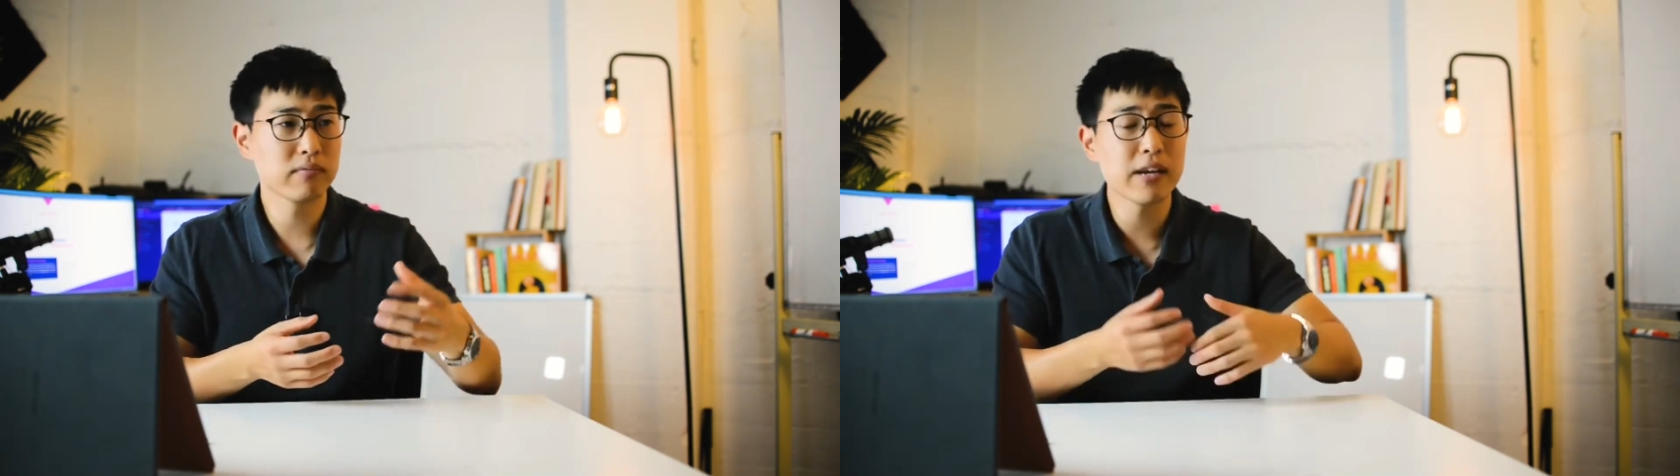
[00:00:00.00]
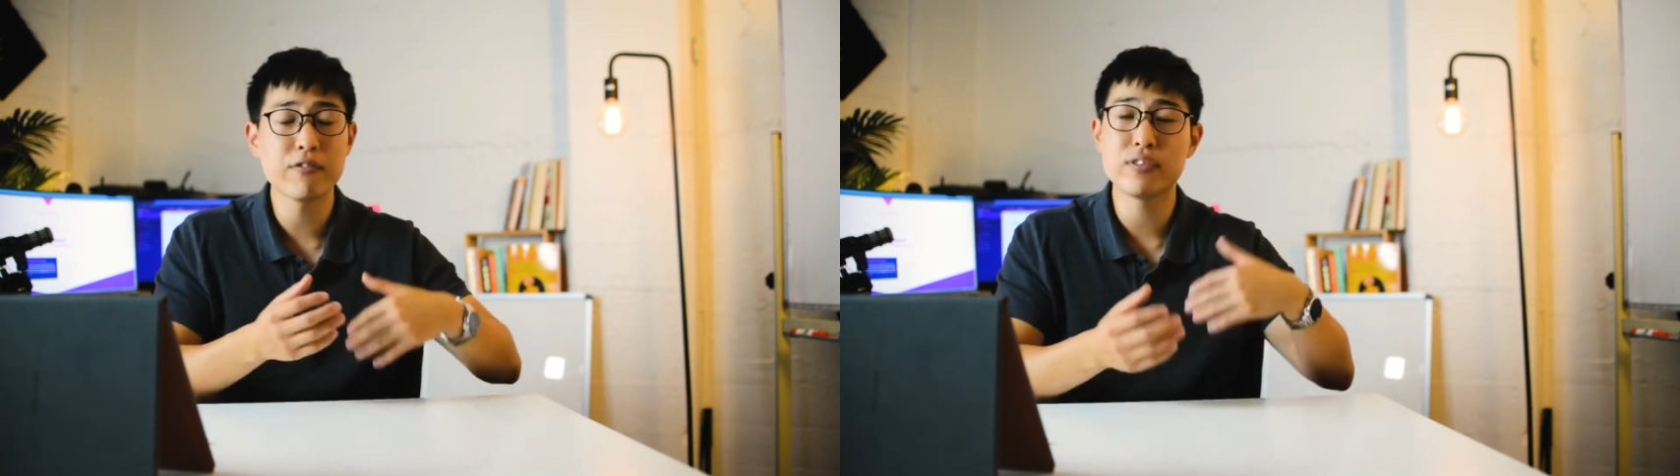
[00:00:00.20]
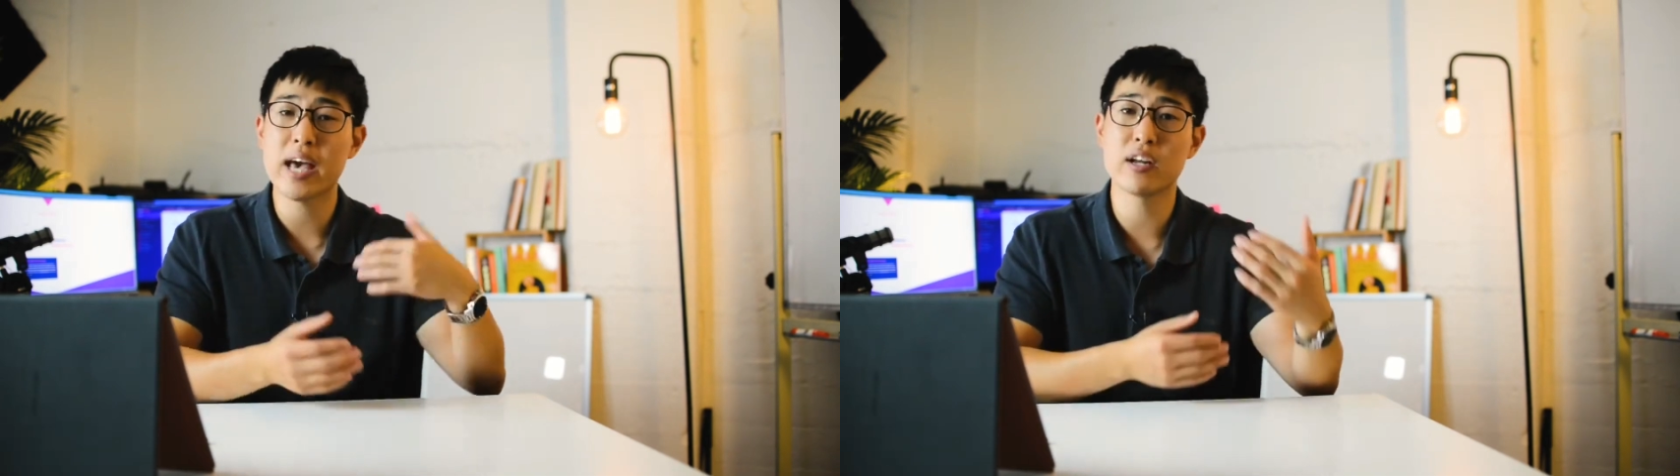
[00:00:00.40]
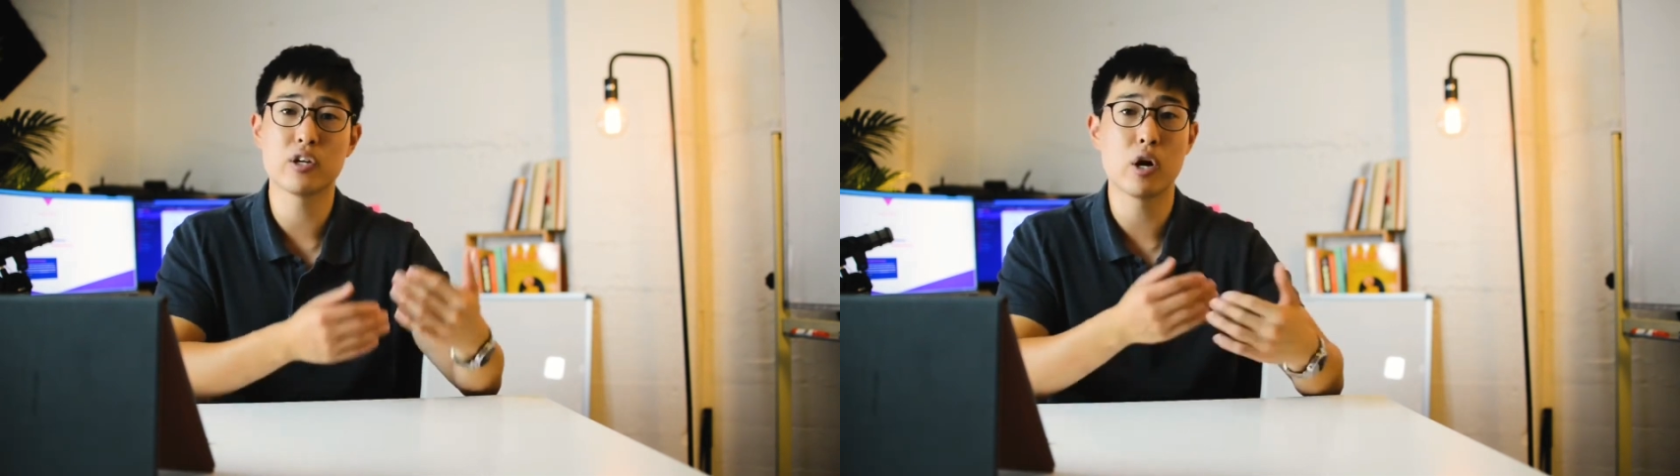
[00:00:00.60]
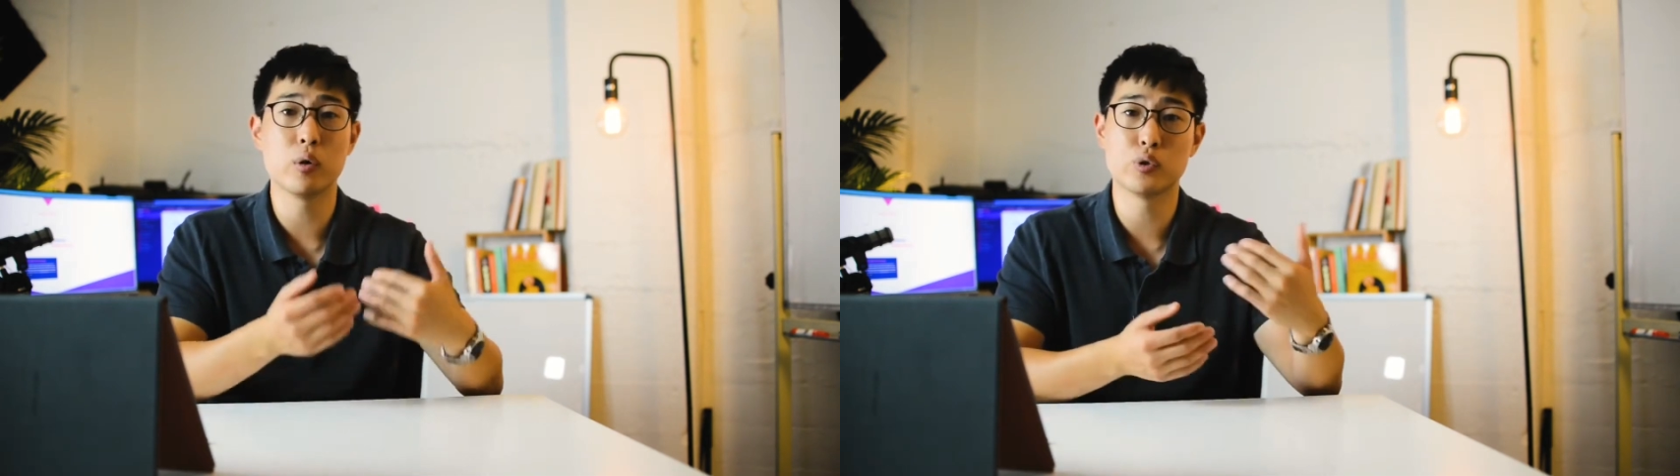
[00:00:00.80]
give that a
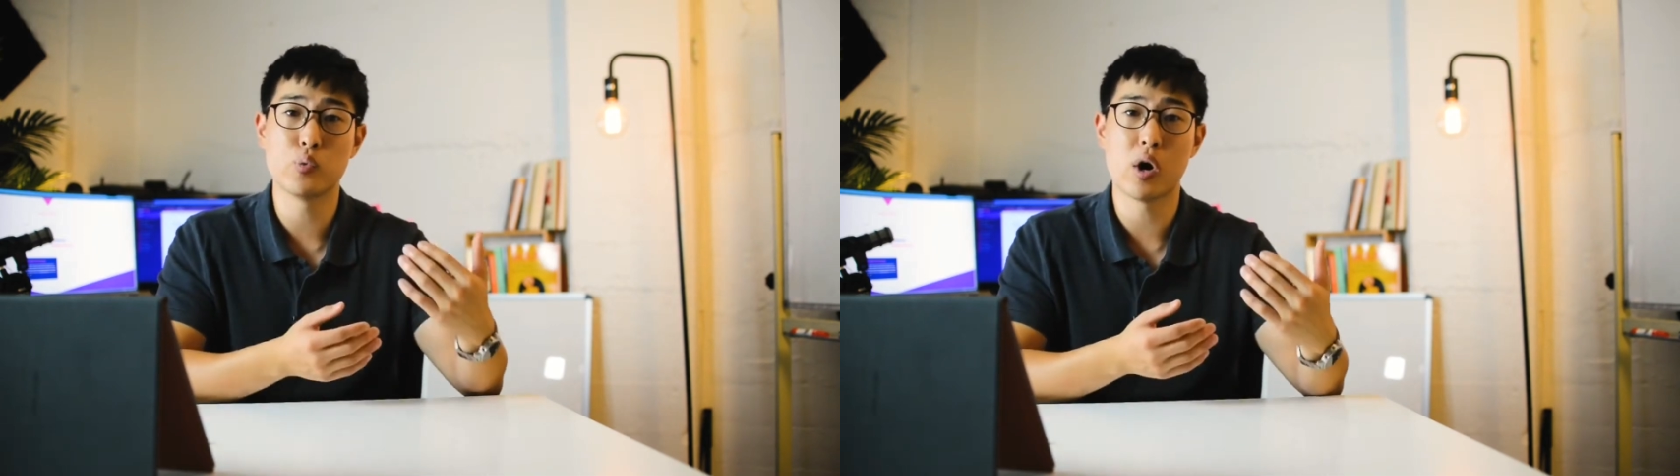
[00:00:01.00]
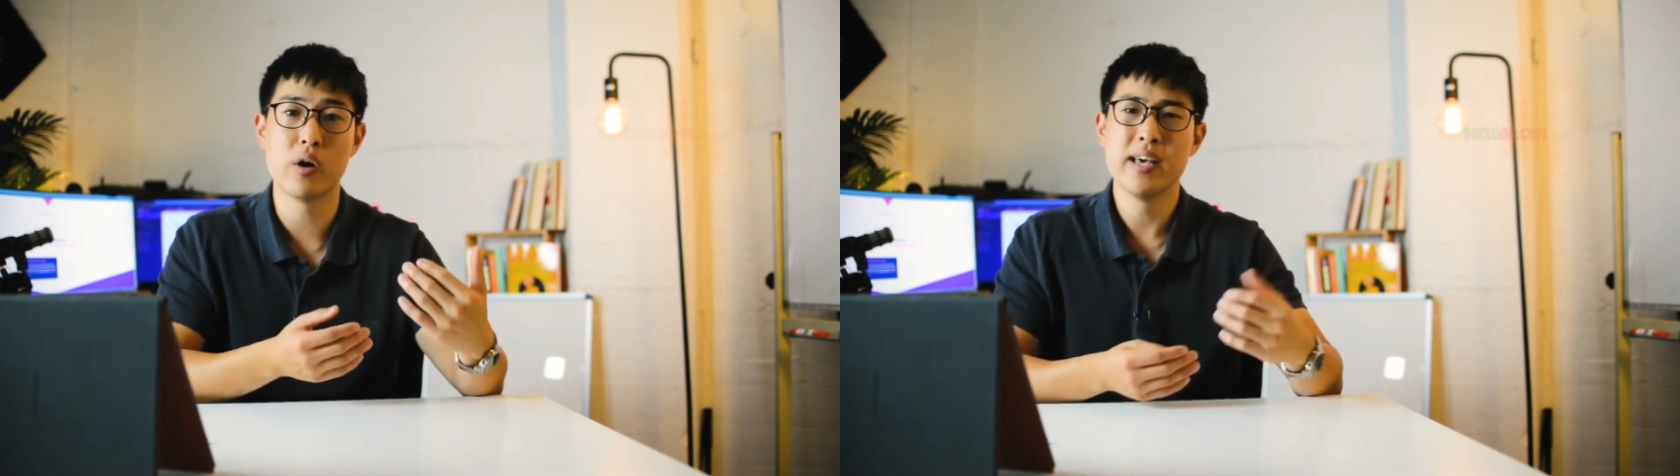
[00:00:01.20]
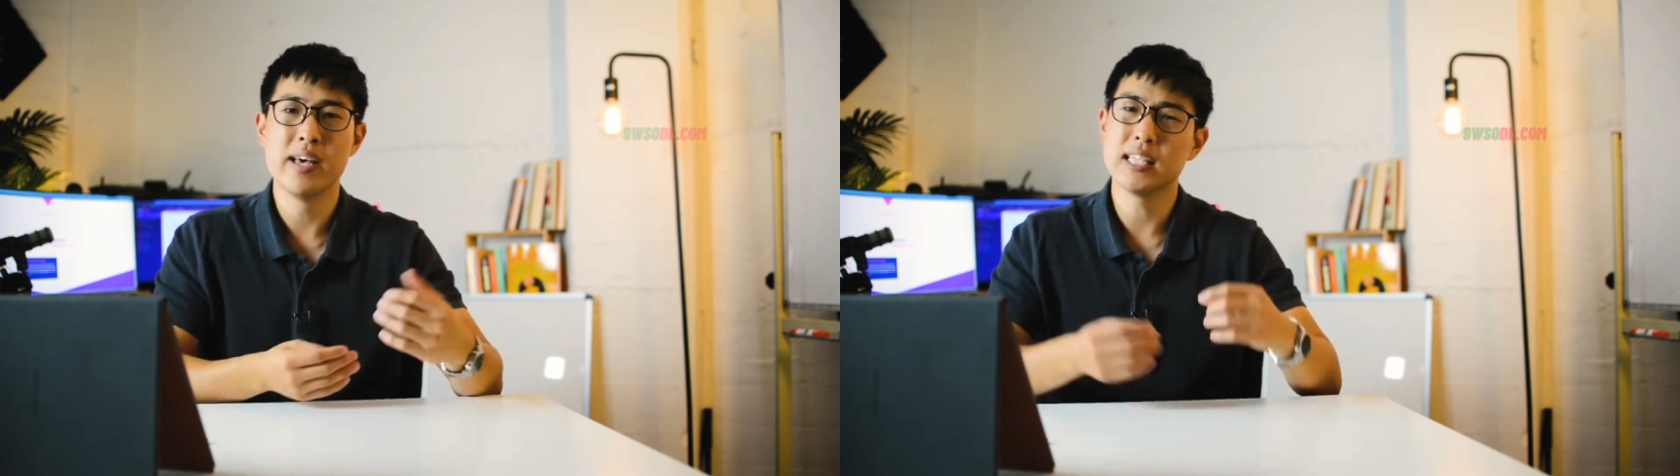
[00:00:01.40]
go as well.